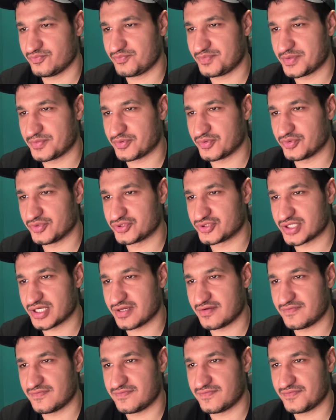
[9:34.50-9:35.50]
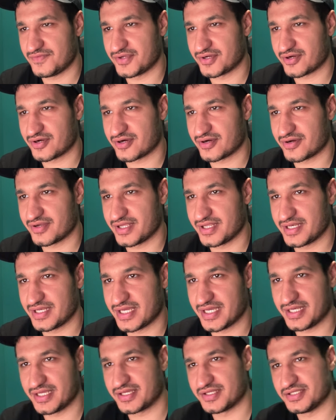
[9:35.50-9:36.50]
people will drive their car in
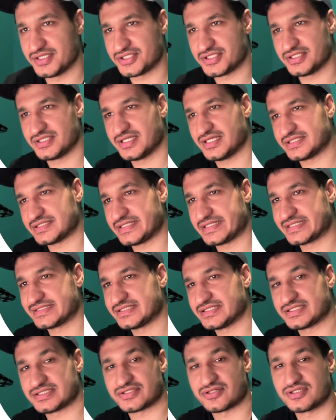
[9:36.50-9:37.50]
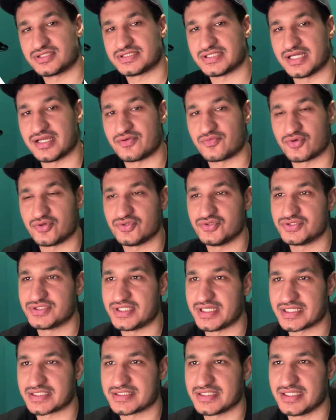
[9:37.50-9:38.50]
any condition. As long as it starts and rolls
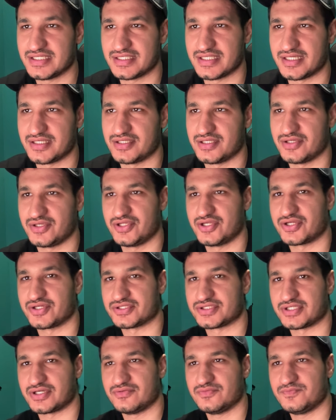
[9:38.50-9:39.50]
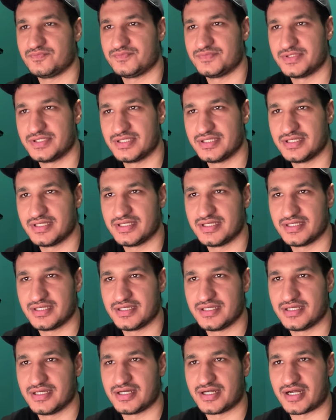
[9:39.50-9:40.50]
the next day, then you're good to go.
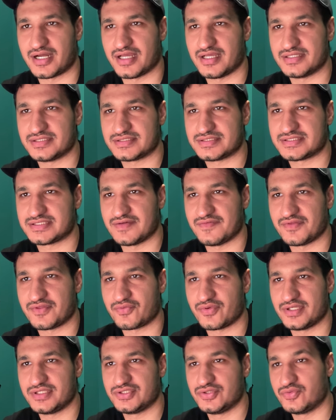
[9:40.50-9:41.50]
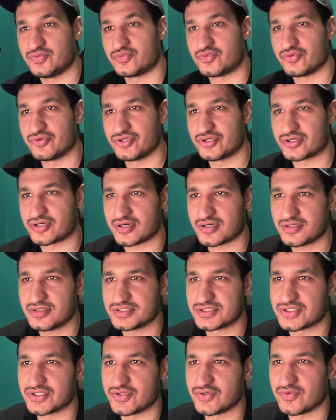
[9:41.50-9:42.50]
All right, 7th way to ruin your
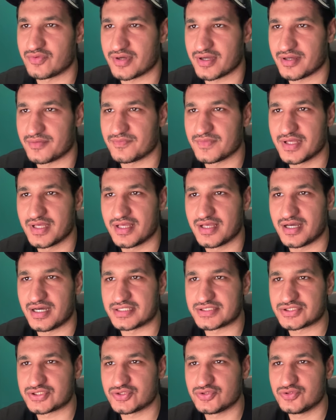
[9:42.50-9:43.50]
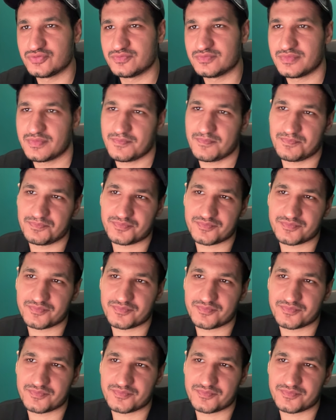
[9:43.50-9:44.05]
car. So assume